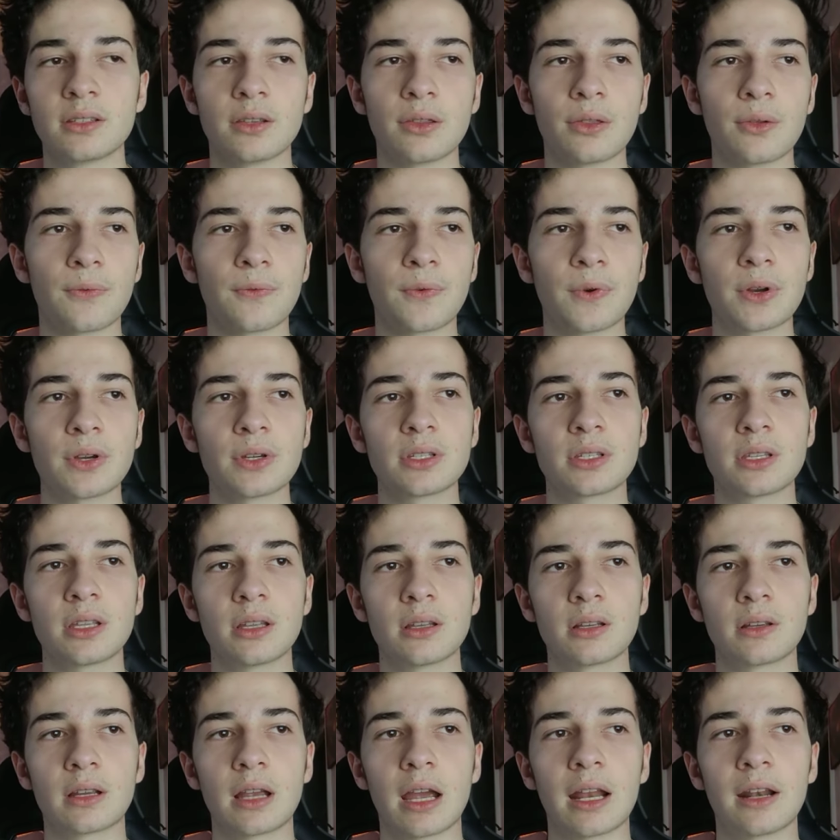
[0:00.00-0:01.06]
So the first
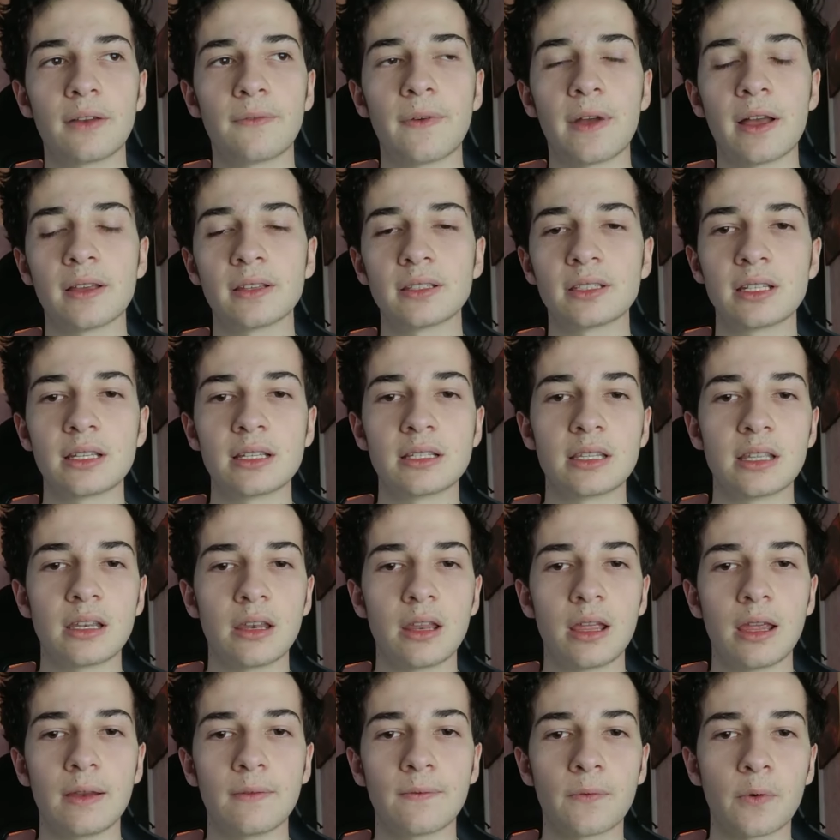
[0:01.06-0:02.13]
kind of fallacy is
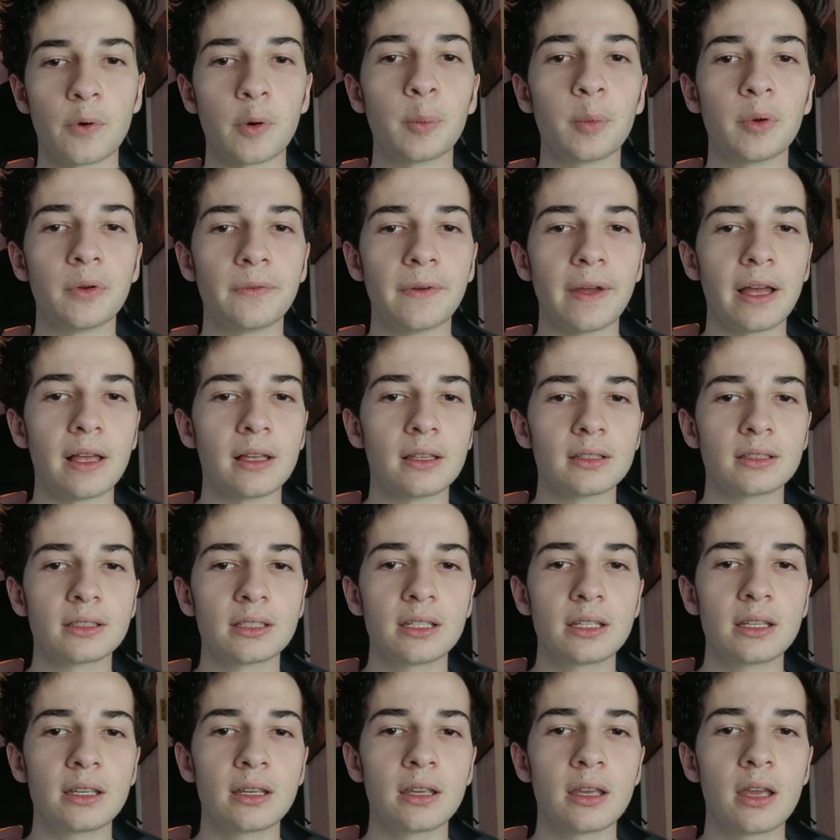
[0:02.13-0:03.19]
an informal
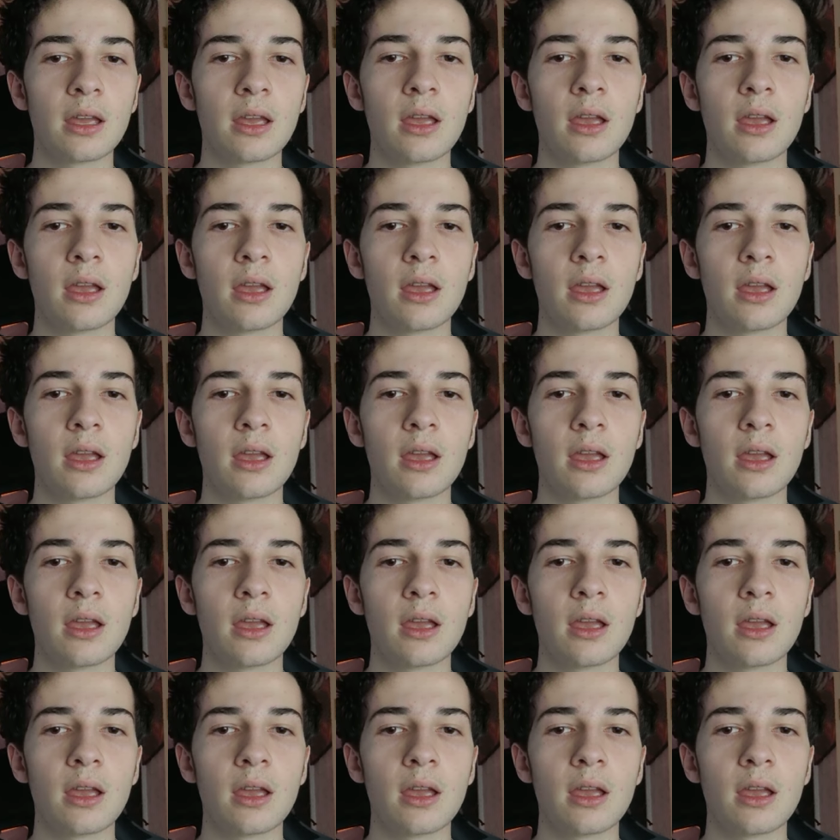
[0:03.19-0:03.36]
fallacy,